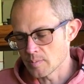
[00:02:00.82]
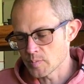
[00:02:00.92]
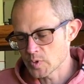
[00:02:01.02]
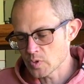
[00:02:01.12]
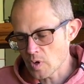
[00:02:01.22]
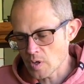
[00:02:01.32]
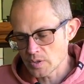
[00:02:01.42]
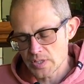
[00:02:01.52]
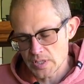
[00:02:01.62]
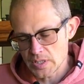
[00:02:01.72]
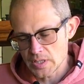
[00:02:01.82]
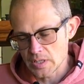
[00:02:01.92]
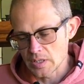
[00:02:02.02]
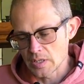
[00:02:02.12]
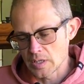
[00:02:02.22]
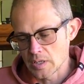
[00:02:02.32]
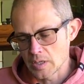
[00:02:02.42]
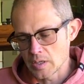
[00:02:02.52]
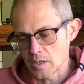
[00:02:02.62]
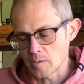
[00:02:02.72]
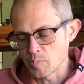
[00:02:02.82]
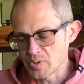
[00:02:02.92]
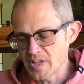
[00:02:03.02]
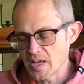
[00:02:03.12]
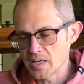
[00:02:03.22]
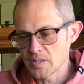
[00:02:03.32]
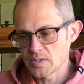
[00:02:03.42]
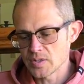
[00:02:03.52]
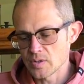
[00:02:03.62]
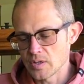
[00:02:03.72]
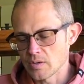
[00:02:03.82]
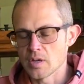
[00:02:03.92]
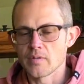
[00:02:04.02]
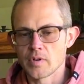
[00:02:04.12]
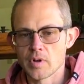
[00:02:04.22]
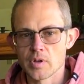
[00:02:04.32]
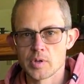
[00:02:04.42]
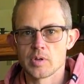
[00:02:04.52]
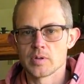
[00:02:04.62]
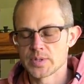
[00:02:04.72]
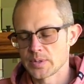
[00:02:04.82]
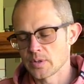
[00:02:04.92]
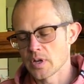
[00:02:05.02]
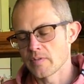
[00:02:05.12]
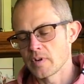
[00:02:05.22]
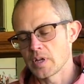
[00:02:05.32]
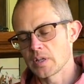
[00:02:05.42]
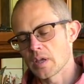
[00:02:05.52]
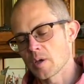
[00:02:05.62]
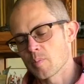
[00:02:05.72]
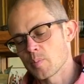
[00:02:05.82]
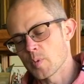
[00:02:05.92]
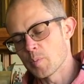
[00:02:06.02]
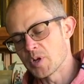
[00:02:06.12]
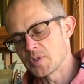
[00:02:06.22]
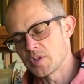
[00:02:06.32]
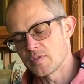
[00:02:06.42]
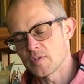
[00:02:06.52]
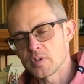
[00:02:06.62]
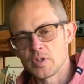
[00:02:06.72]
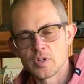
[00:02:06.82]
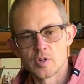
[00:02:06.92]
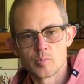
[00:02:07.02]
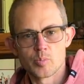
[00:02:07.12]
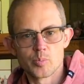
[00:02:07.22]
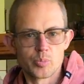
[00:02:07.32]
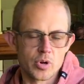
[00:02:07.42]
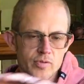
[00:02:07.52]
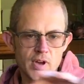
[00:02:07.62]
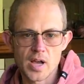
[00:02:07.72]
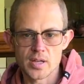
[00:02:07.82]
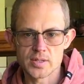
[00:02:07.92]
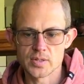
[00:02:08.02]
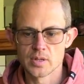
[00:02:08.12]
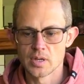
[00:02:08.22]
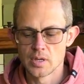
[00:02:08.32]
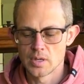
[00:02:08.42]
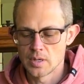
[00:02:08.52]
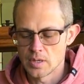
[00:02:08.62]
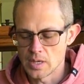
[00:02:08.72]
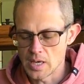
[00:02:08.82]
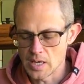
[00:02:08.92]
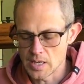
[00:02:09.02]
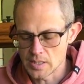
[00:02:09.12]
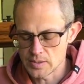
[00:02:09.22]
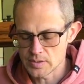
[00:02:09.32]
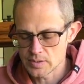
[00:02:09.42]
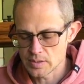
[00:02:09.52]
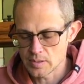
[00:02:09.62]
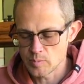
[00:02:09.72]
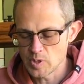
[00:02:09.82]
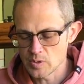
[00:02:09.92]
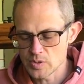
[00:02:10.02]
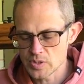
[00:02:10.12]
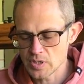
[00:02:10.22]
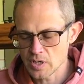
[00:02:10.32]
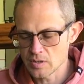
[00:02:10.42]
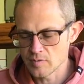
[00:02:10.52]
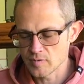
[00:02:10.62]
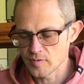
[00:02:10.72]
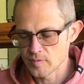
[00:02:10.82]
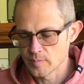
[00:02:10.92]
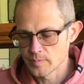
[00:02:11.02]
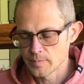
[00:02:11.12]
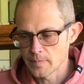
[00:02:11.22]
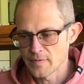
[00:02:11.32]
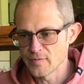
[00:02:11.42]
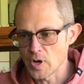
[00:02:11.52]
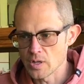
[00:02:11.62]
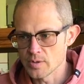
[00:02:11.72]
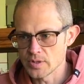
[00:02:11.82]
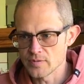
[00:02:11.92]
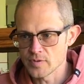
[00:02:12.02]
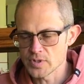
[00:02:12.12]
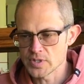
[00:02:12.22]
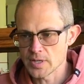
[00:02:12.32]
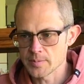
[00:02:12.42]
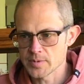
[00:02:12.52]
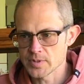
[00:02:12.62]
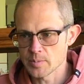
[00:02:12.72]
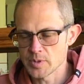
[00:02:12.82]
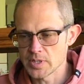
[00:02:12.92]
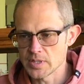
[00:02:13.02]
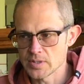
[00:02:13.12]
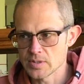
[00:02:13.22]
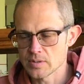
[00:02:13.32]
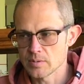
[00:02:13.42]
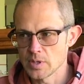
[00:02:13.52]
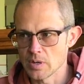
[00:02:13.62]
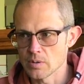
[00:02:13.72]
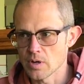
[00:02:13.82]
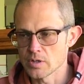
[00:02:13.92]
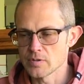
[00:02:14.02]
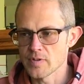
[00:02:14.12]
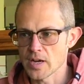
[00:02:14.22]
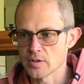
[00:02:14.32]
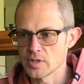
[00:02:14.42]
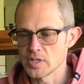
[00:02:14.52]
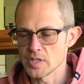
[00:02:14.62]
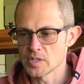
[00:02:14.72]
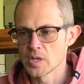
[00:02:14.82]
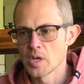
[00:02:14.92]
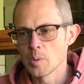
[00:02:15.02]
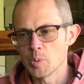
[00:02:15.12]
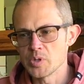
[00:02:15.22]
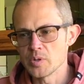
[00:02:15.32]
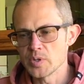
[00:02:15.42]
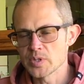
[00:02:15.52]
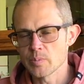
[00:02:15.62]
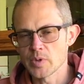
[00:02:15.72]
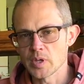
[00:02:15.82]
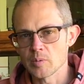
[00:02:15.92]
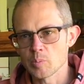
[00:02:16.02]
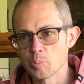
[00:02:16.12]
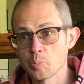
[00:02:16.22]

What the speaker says: strong tea, blend, so that you're covering like a bunch of different, you know, profiles, and you know, just to kind of follow in the footsteps of some of these, you know, larger factory teas, but doing something